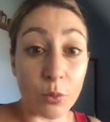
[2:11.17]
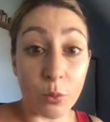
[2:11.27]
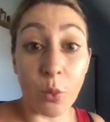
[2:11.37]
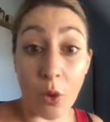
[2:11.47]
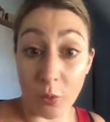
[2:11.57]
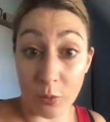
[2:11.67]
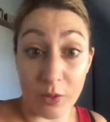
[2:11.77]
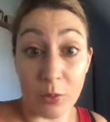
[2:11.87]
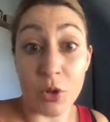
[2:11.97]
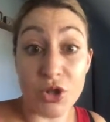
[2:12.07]
what
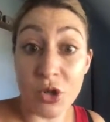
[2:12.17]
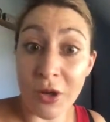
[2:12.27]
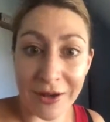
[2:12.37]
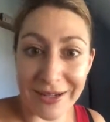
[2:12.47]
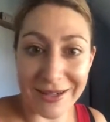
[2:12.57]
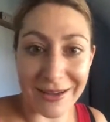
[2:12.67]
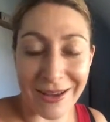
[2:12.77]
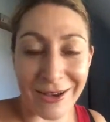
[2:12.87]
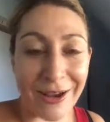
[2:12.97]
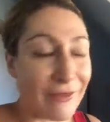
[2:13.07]
would you like
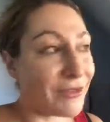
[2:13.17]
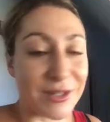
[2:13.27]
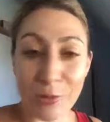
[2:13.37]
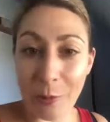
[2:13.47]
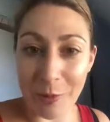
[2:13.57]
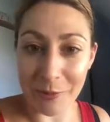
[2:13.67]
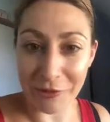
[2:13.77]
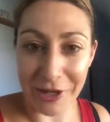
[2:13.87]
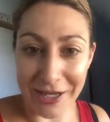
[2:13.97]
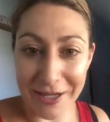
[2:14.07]
a life that's problem
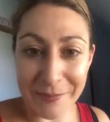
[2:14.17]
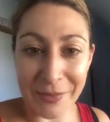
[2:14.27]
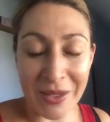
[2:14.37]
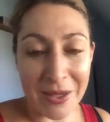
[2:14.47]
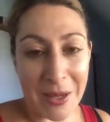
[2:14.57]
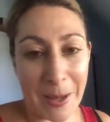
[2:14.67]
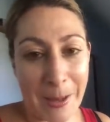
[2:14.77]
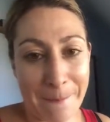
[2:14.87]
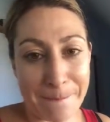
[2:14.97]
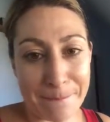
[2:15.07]
free?
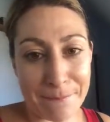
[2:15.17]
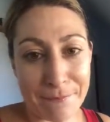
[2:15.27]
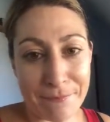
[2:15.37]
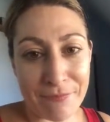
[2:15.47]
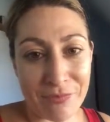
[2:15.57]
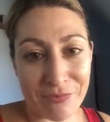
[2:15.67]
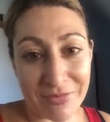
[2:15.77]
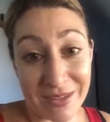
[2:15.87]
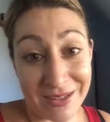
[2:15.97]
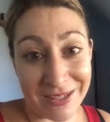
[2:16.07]
A
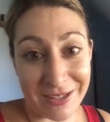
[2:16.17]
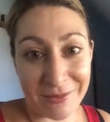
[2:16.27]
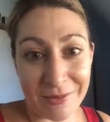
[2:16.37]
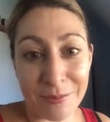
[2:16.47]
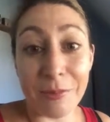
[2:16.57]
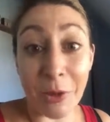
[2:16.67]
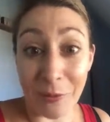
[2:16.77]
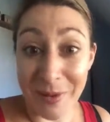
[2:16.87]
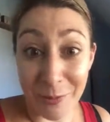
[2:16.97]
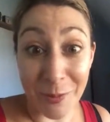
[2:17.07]
lot of
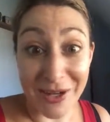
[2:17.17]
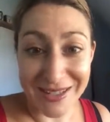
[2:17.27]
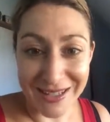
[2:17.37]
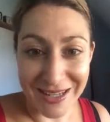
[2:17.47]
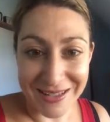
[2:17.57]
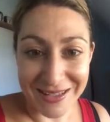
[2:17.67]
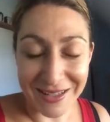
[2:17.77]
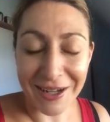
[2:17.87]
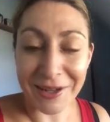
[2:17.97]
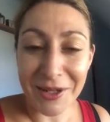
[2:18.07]
people might say yes to
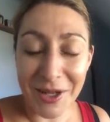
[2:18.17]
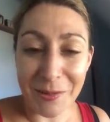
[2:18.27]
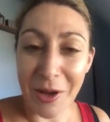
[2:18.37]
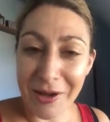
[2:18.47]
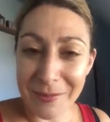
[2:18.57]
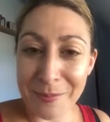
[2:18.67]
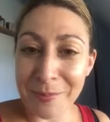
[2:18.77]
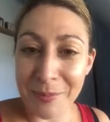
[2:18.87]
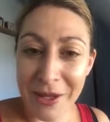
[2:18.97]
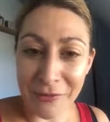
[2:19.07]
that, but
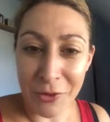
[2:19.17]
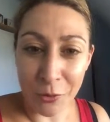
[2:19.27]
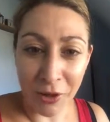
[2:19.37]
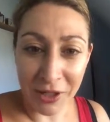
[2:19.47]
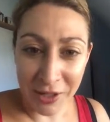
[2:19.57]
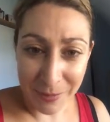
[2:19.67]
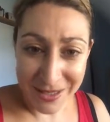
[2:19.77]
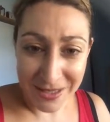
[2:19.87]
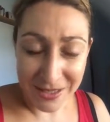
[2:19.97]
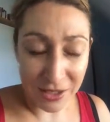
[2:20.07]
if you're running a
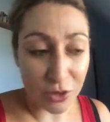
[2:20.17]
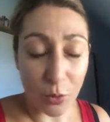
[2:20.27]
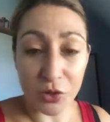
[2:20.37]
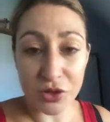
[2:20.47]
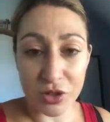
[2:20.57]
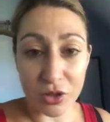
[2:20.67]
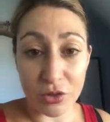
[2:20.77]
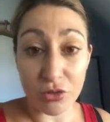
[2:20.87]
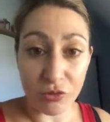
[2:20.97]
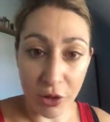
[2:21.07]
business and you want to
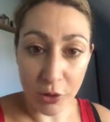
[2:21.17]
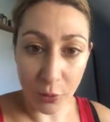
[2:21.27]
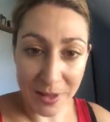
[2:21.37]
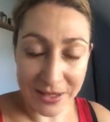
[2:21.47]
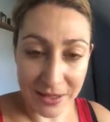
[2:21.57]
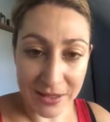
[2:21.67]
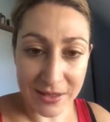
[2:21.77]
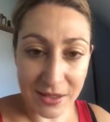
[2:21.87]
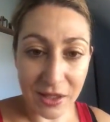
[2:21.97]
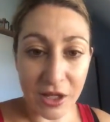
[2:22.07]
grow your
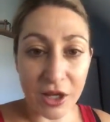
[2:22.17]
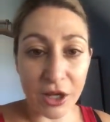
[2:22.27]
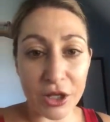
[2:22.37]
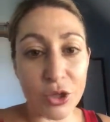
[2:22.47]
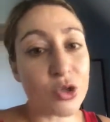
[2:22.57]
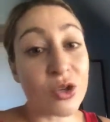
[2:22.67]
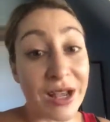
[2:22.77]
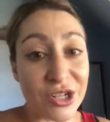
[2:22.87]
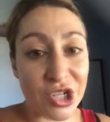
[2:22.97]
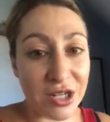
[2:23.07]
business, you should
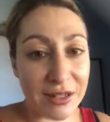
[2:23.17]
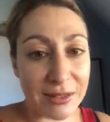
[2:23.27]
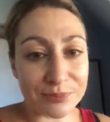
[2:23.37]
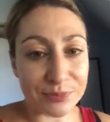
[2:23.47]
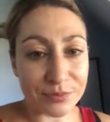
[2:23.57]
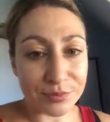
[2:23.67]
actually